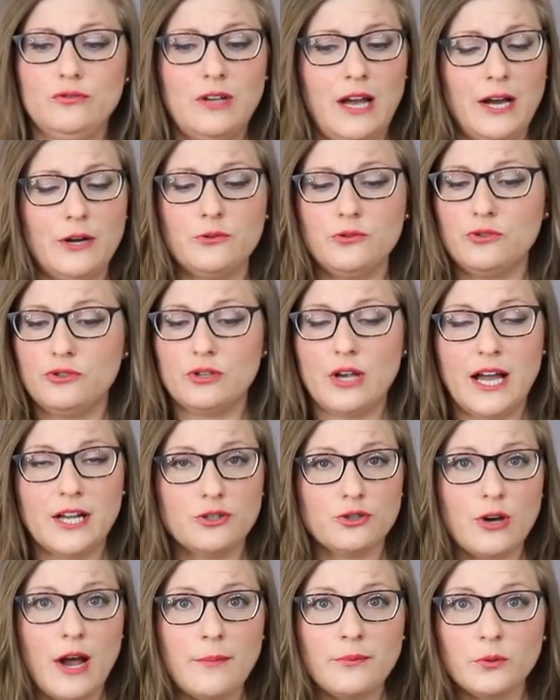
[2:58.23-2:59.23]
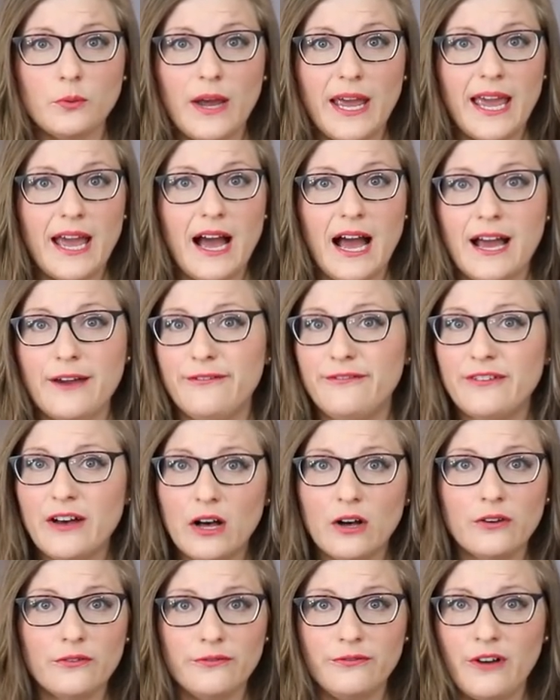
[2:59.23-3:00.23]
I had dropped weight, I
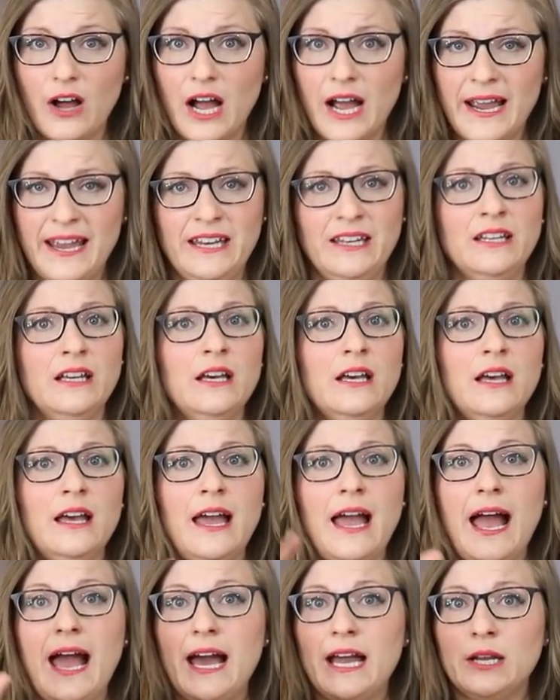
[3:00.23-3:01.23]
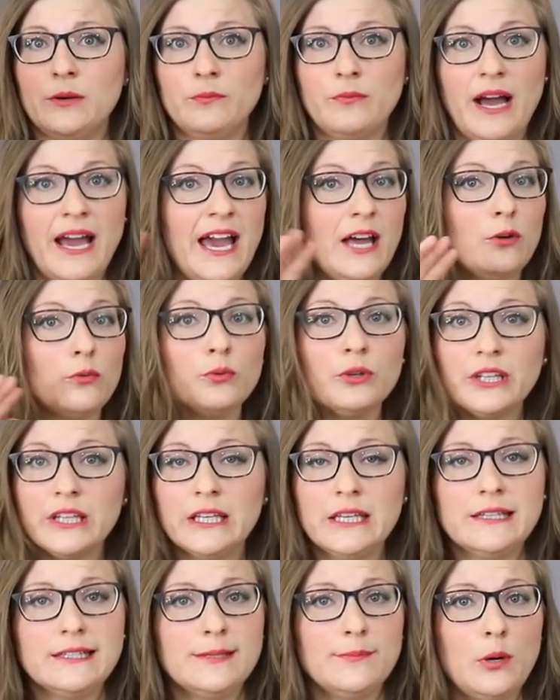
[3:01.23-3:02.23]
felt fine. Adam, I had a really
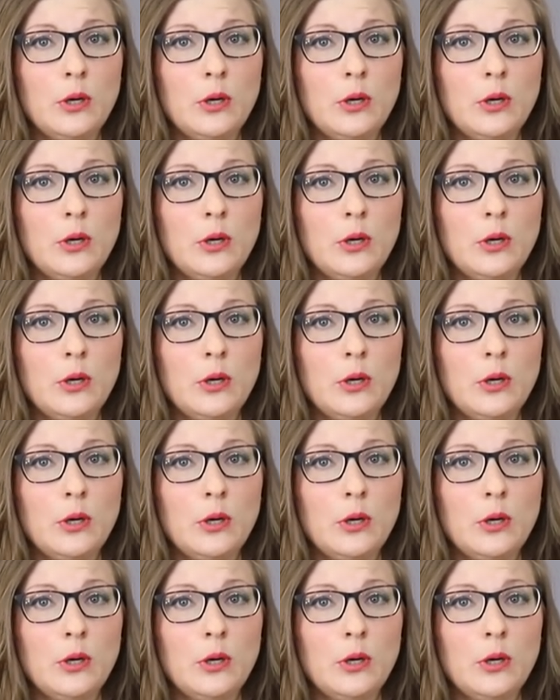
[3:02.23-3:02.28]
easy